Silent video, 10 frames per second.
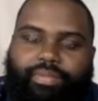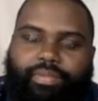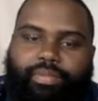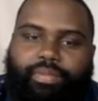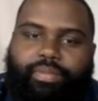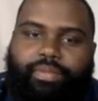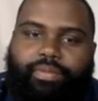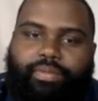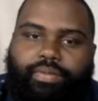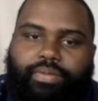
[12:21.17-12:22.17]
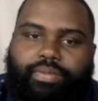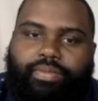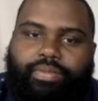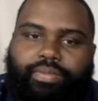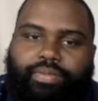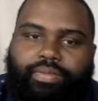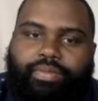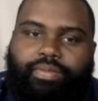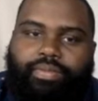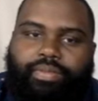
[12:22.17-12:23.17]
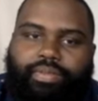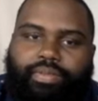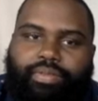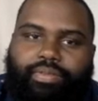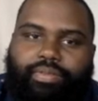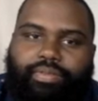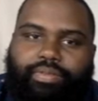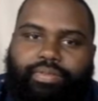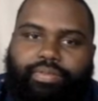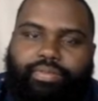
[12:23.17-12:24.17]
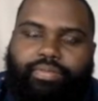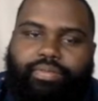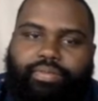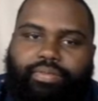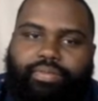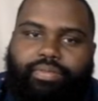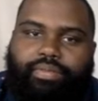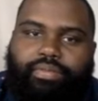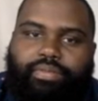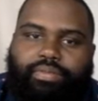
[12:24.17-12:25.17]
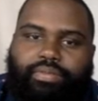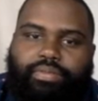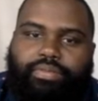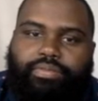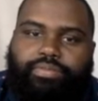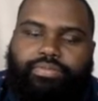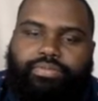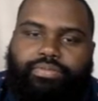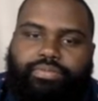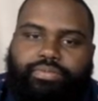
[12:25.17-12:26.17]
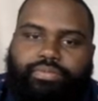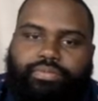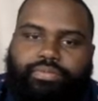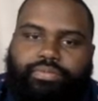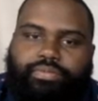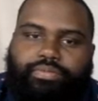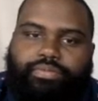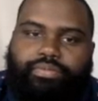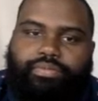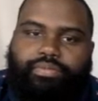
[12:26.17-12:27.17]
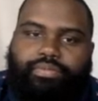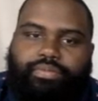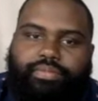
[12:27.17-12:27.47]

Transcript: (silent)